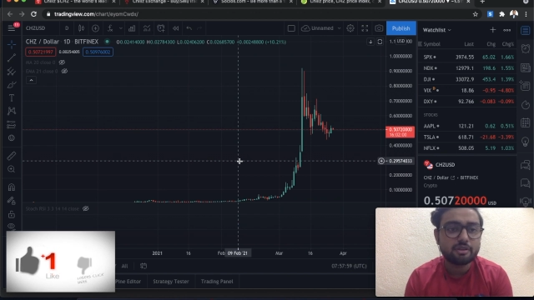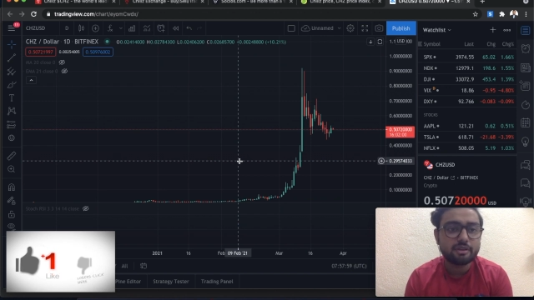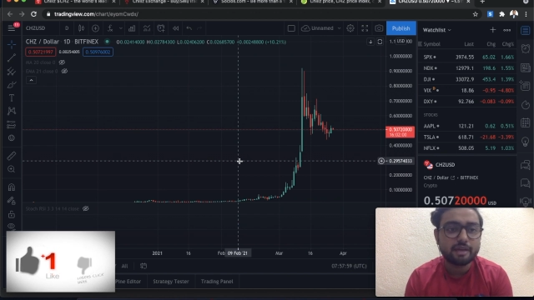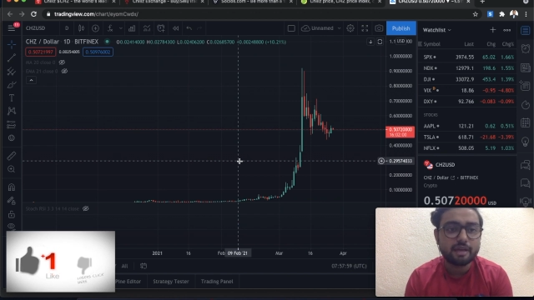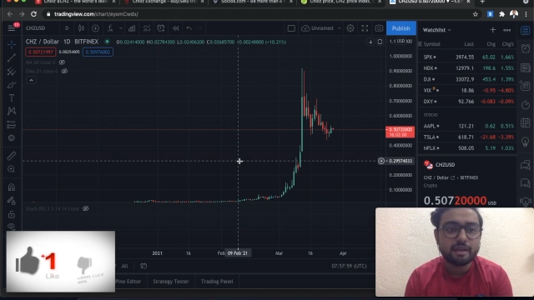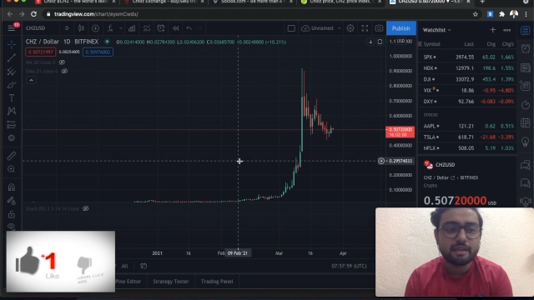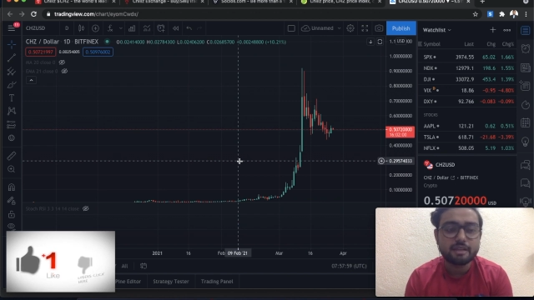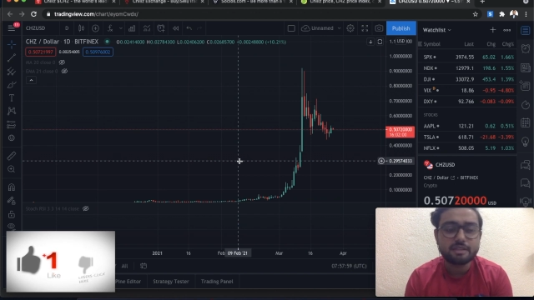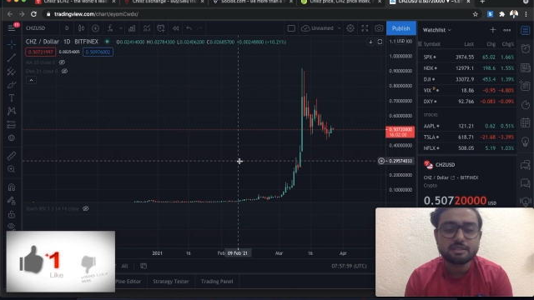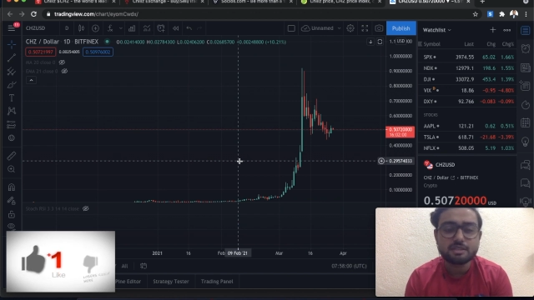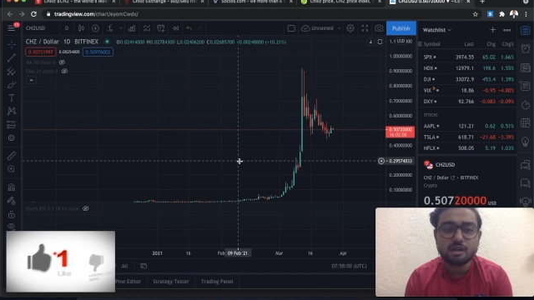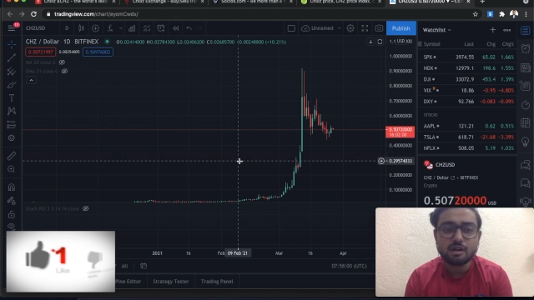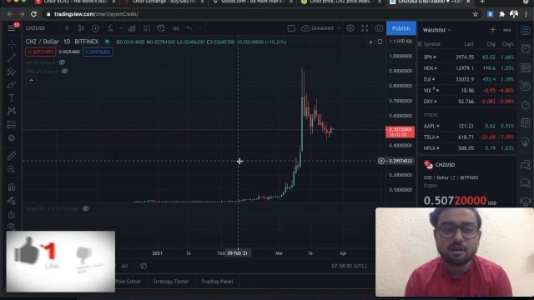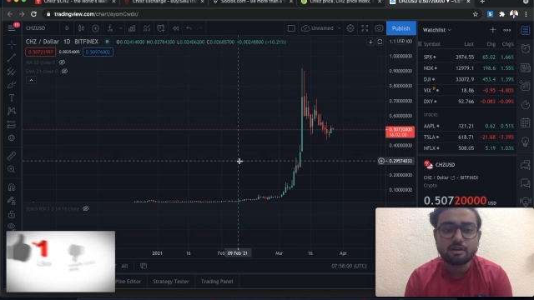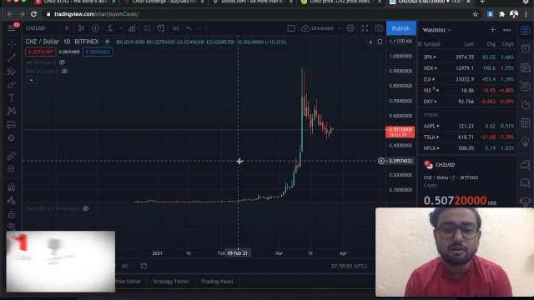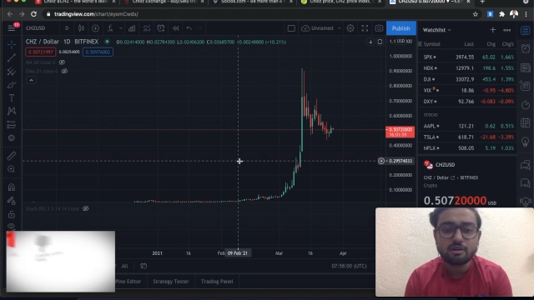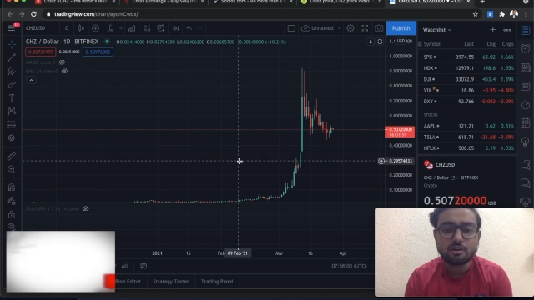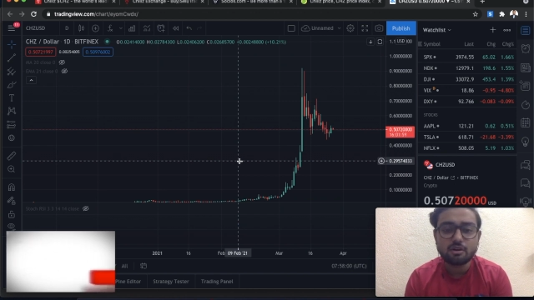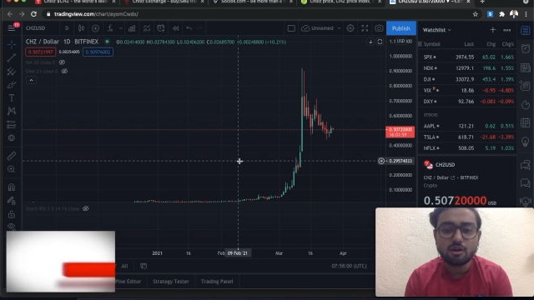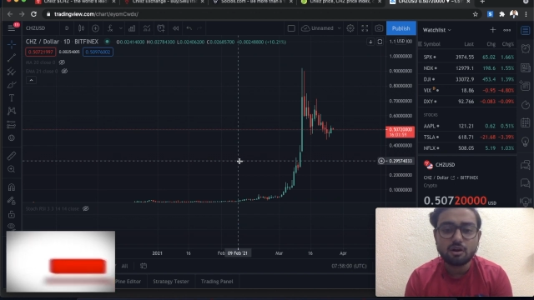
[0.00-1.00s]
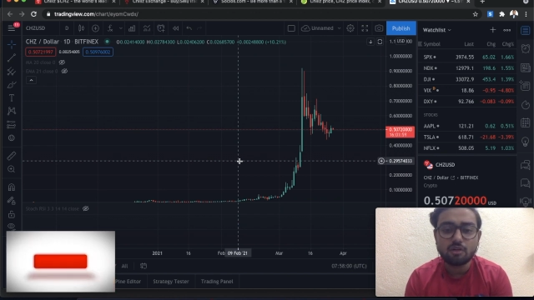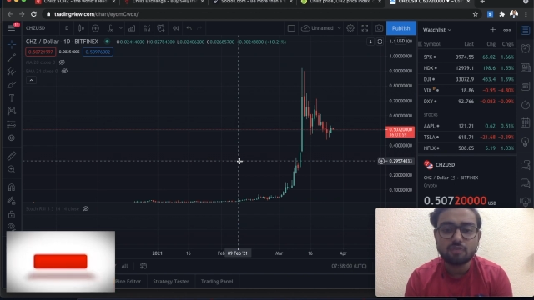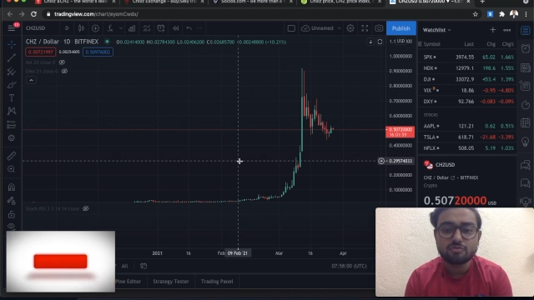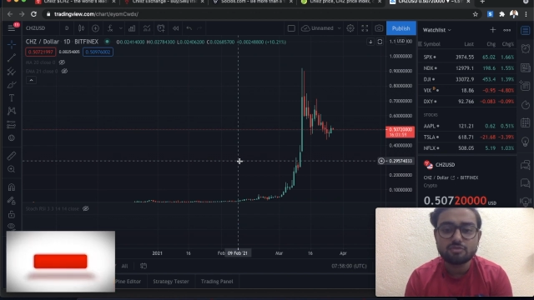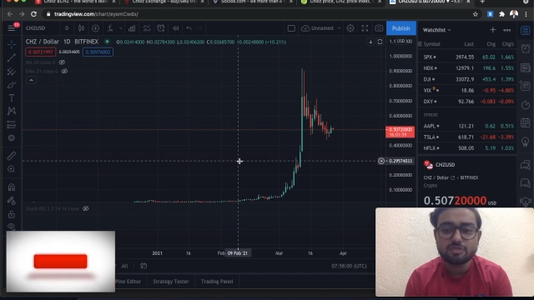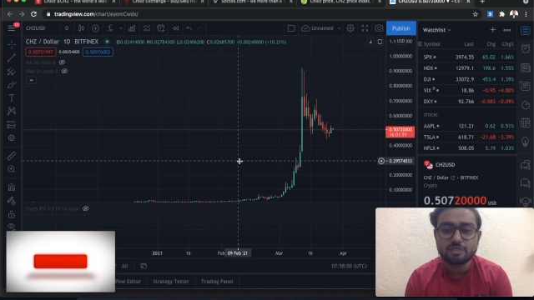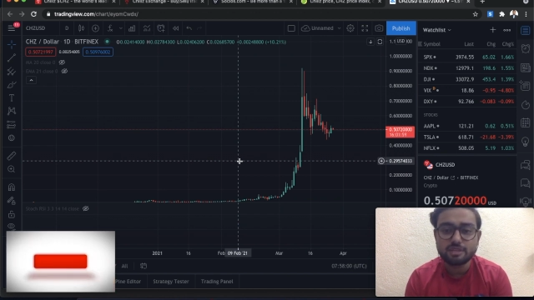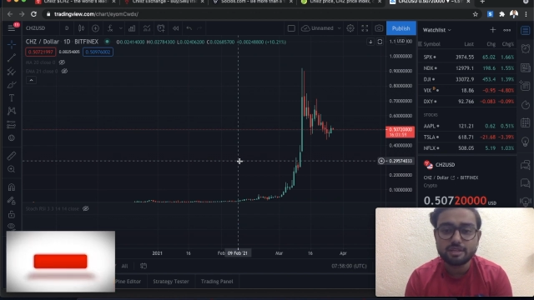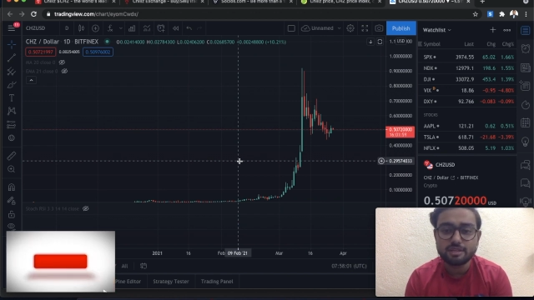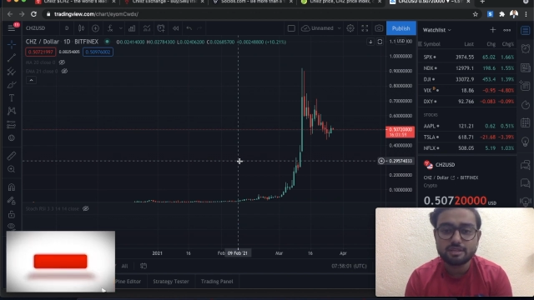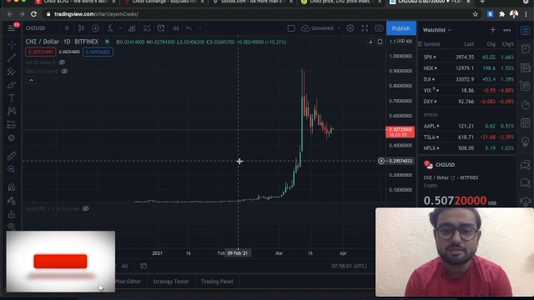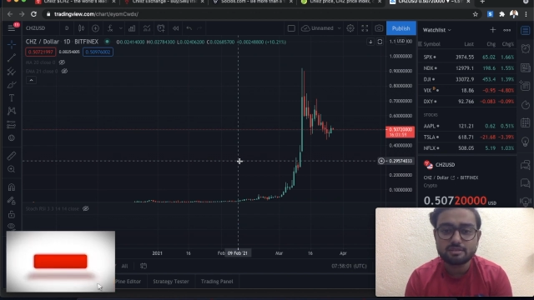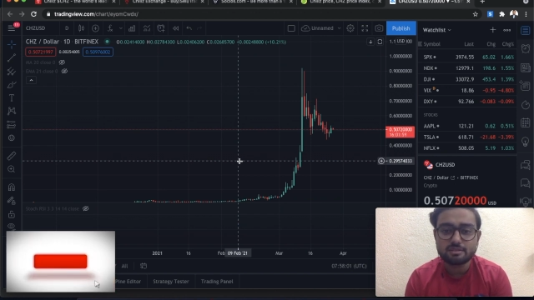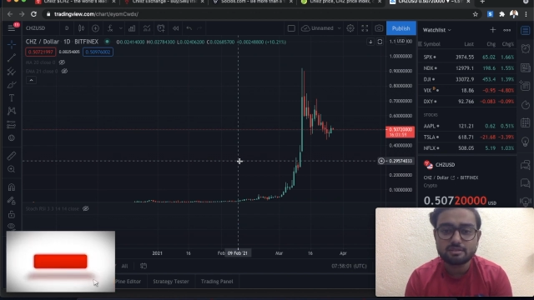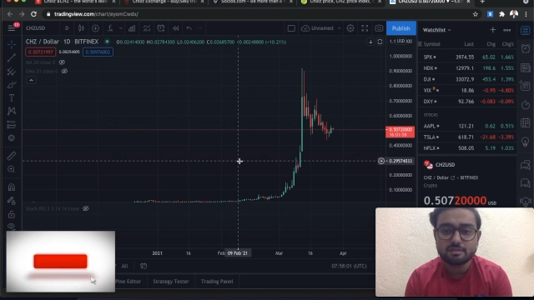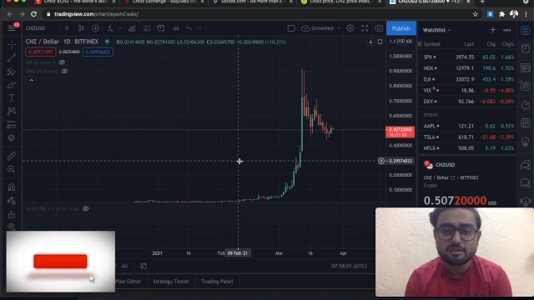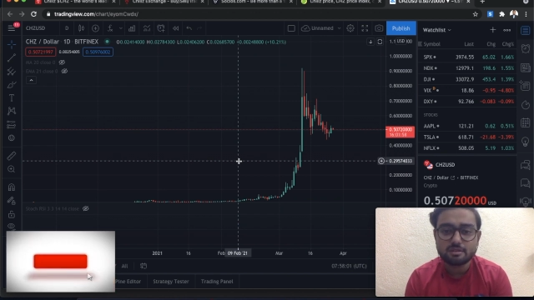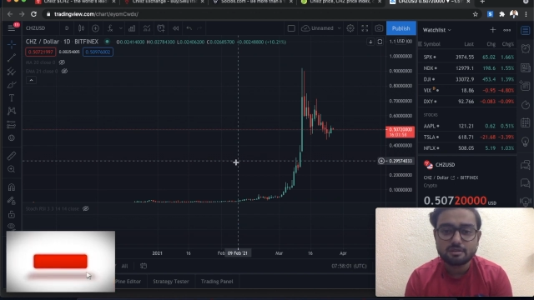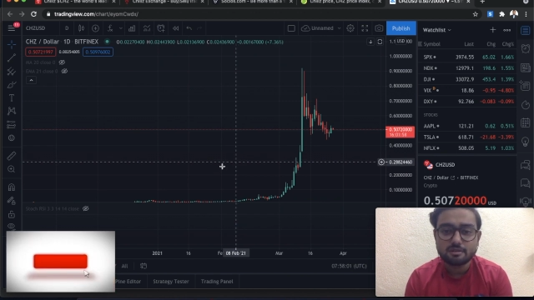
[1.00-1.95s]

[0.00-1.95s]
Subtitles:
daily chart of Chiliz,